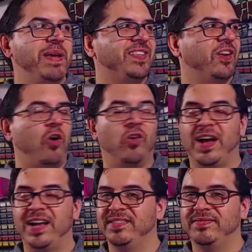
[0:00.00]
on all
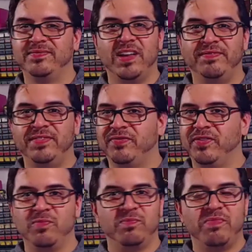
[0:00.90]
kinds of
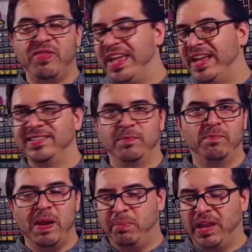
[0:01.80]
different things
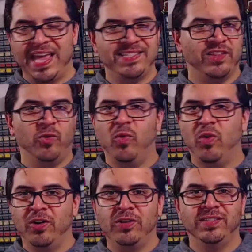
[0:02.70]
and plays on the
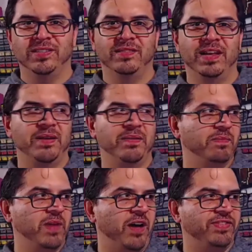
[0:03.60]
words
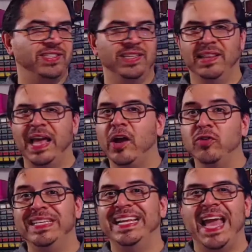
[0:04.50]
and obviously Lego
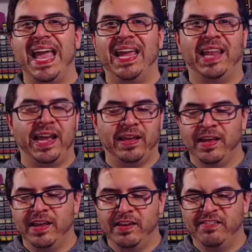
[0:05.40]
DNA like
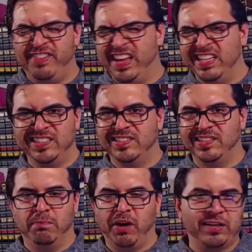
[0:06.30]
figs
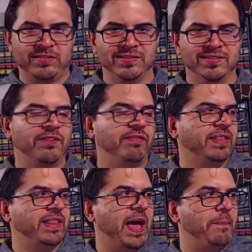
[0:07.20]
and bricks and stuff
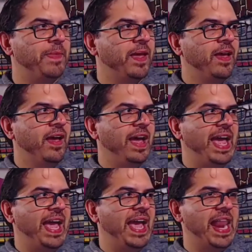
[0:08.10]
like that.
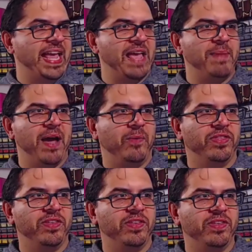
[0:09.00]
And I came back
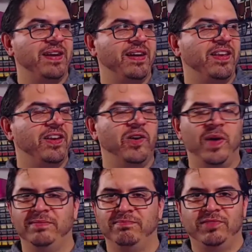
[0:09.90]
with them, and
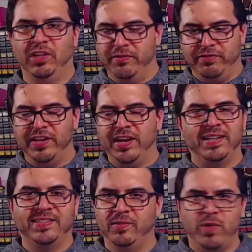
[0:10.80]
I delivered it, and I
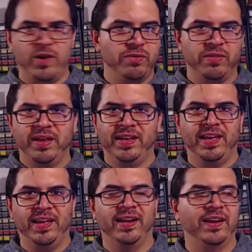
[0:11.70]
said, what are you
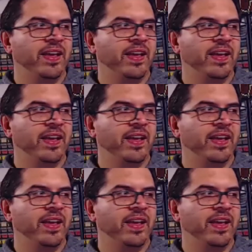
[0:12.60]
thinking? And